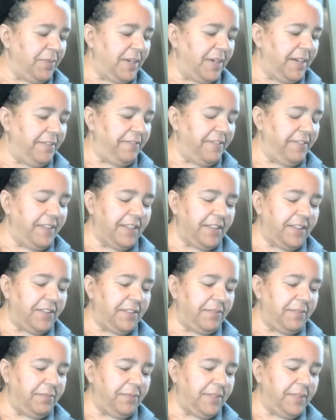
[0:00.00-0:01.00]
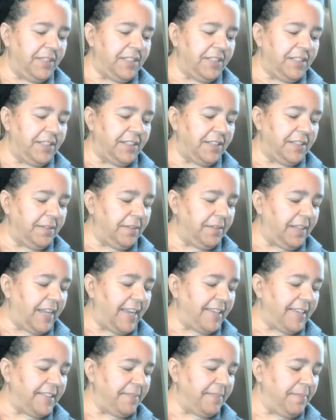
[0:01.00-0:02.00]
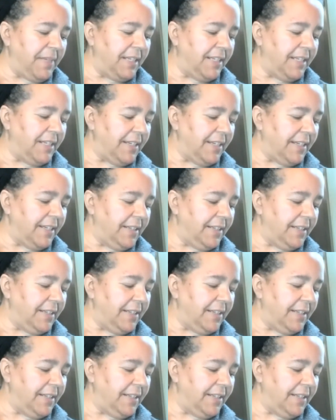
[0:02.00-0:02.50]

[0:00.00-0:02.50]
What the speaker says: 25th, which is the last Monday?